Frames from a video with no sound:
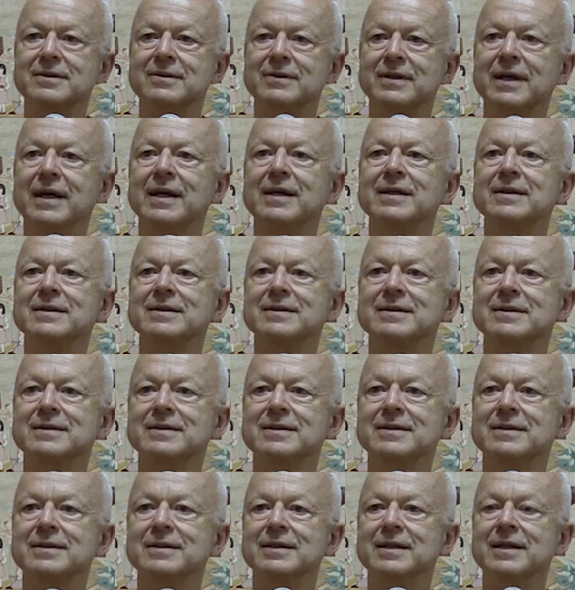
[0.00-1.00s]
Okay.
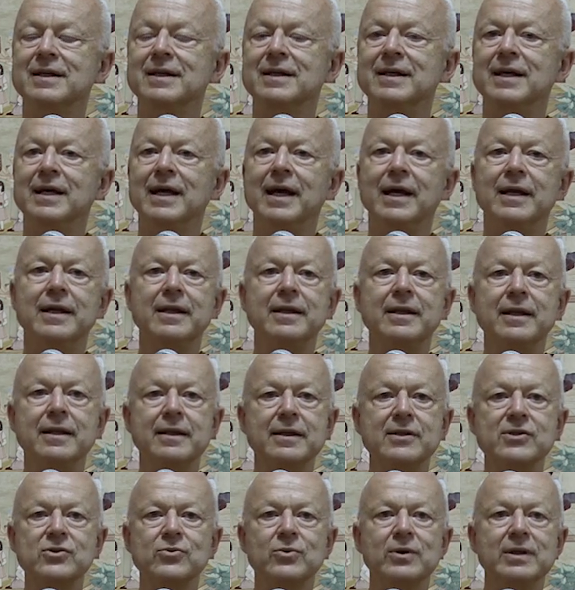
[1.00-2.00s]

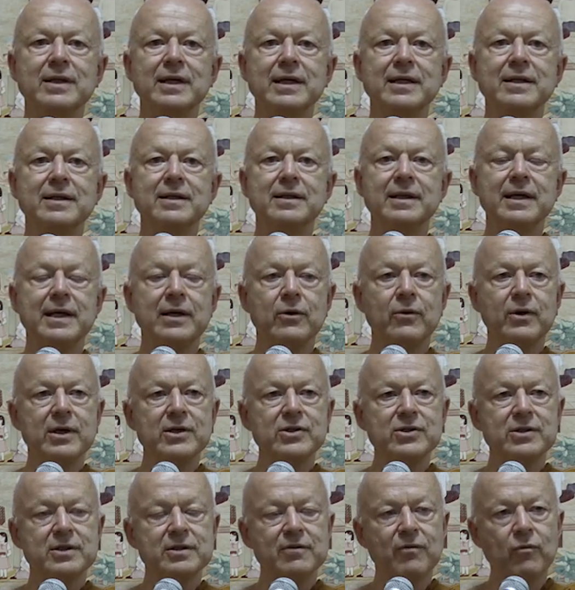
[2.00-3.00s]
Anything that's related to the
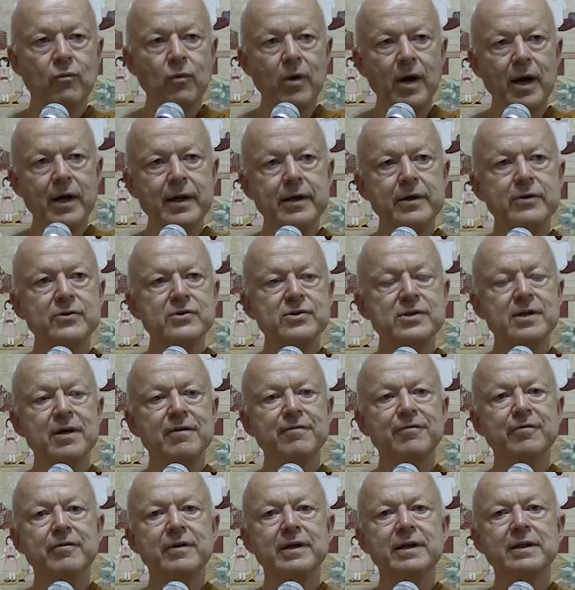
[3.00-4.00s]
question of why are you
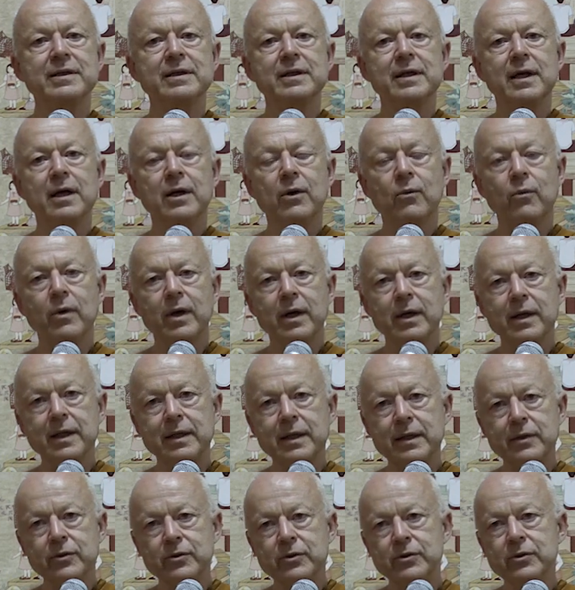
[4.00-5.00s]
suffering, what
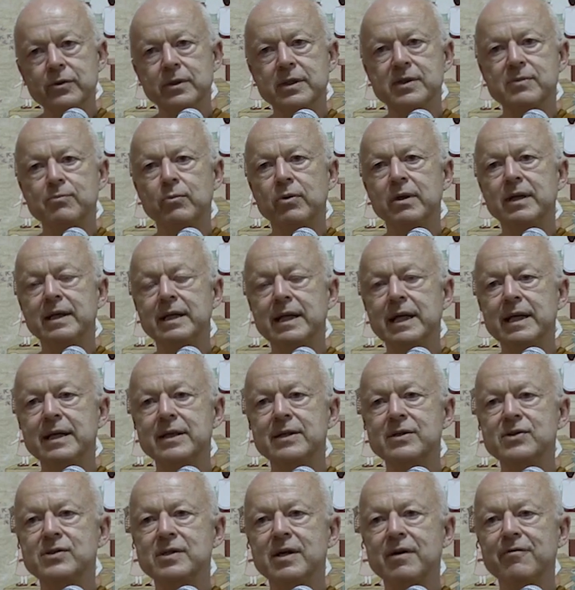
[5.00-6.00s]
can you do to put an
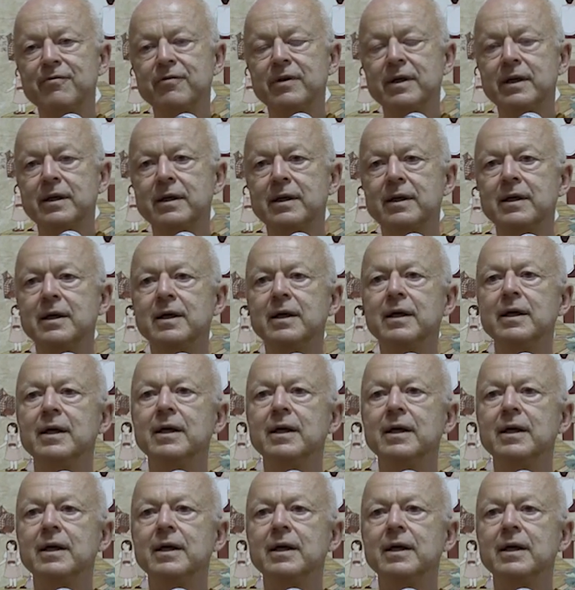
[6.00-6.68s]
end to suffering,